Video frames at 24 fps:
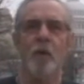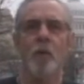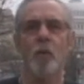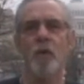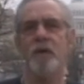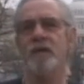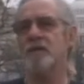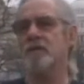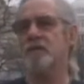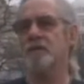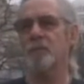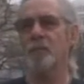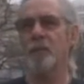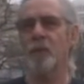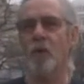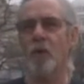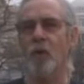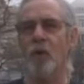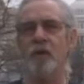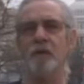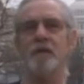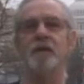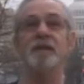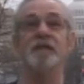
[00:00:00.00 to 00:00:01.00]
we
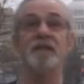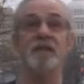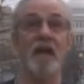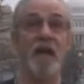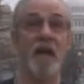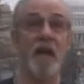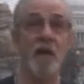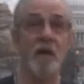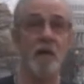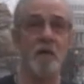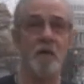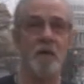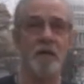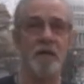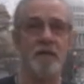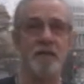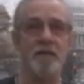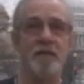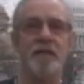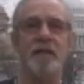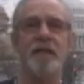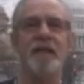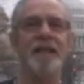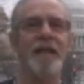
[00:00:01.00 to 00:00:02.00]
support
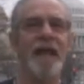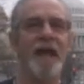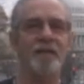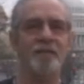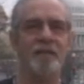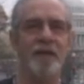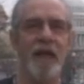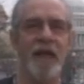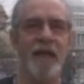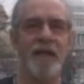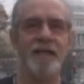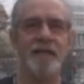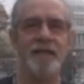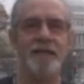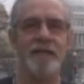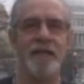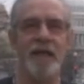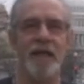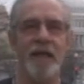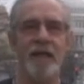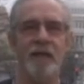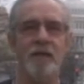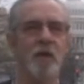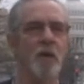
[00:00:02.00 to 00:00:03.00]
terrorists in
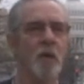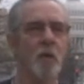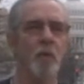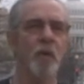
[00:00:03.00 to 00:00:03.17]
Afghanistan.